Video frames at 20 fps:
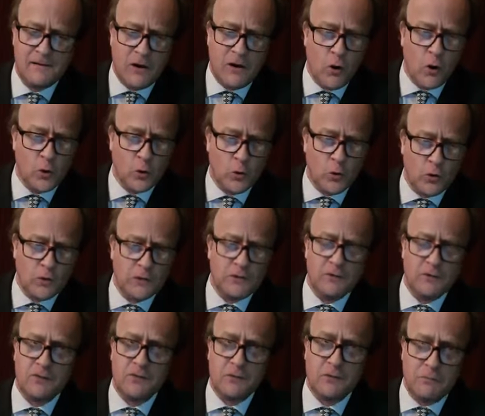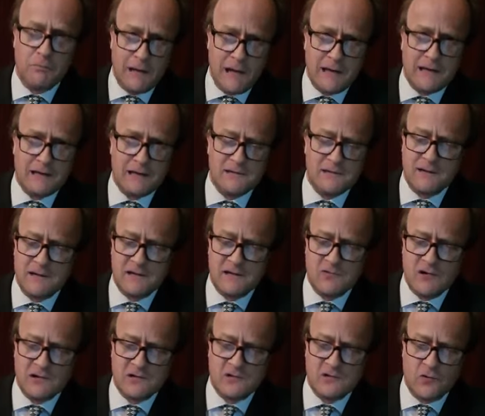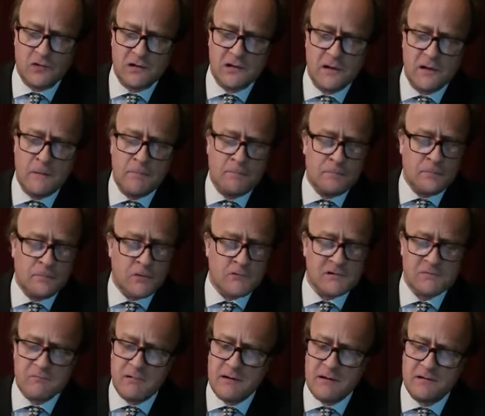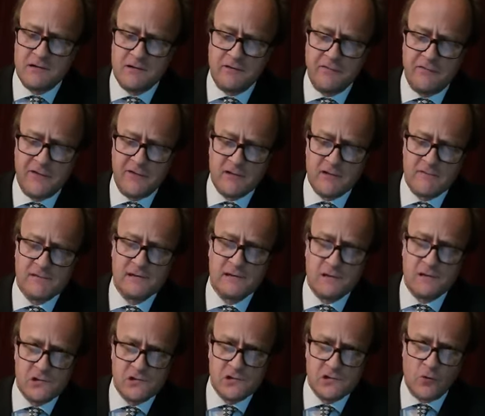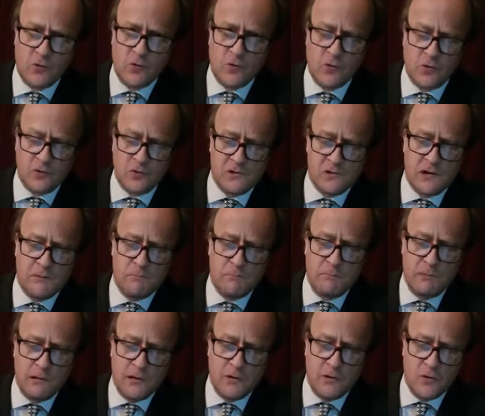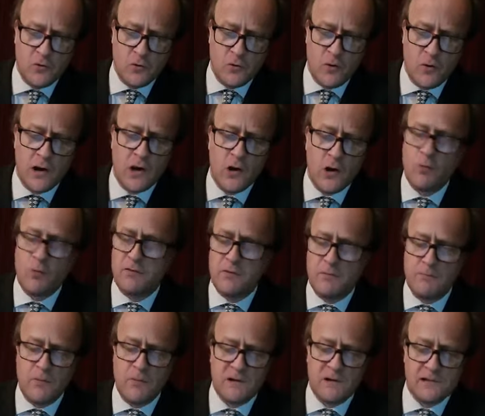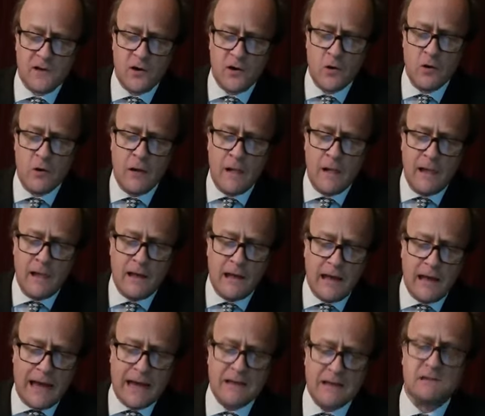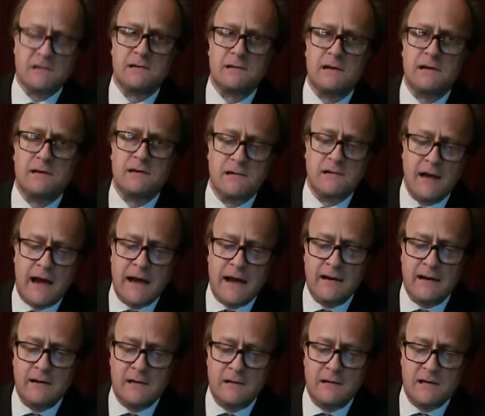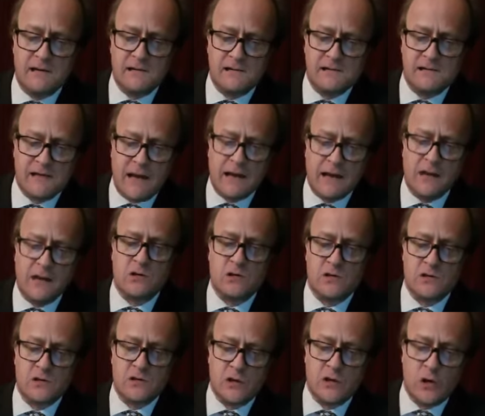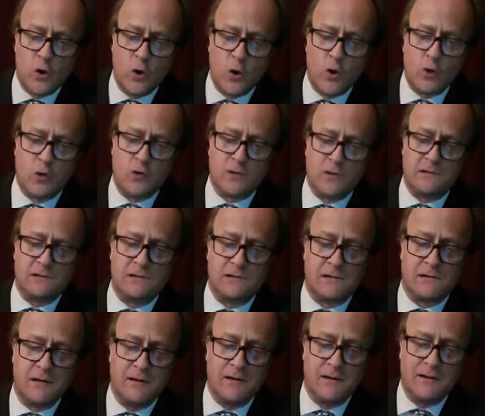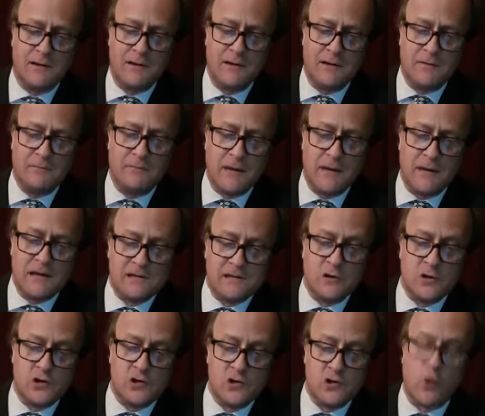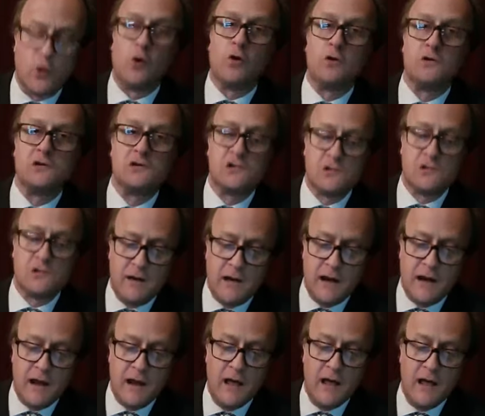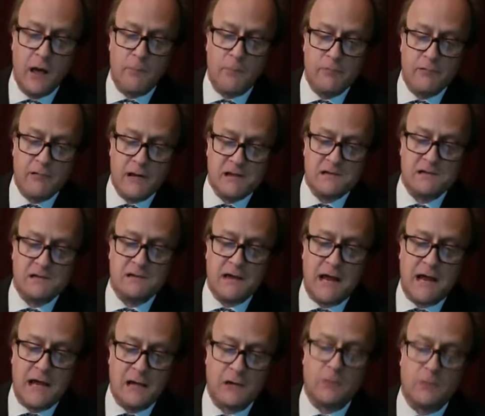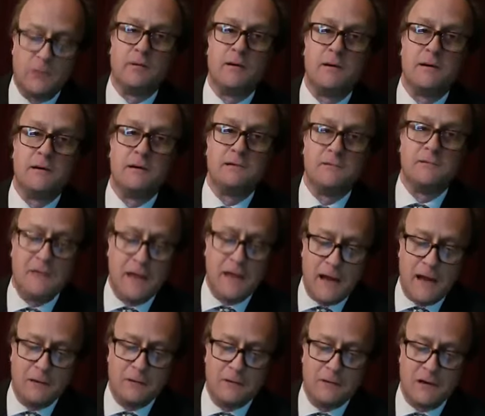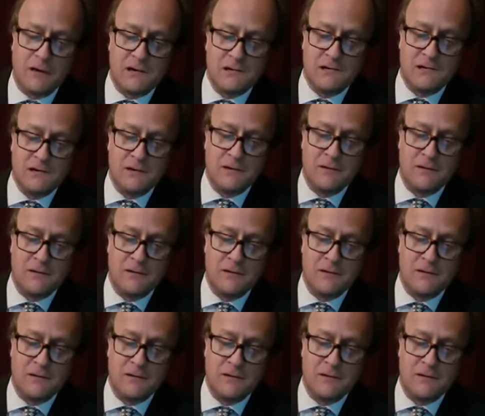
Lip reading: Now, on all the plates in this restaurant was printed a figure of St. George in blue with the motto, Adsit Angli Sanctus Georgus, may St. George be a present help to the English.